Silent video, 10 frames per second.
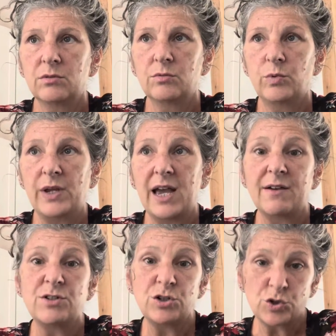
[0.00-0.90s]
we
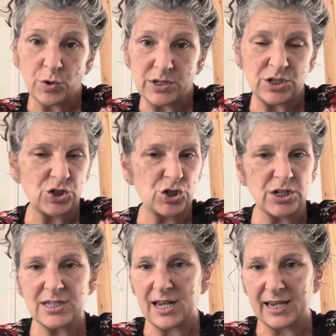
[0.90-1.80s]
have two choices,
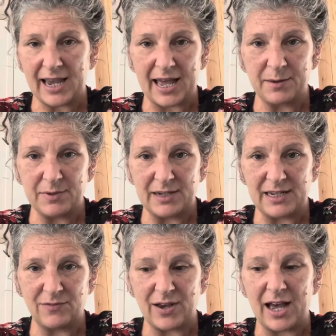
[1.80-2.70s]
just like Adam and
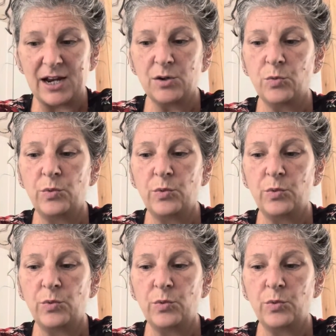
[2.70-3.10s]
Eve had.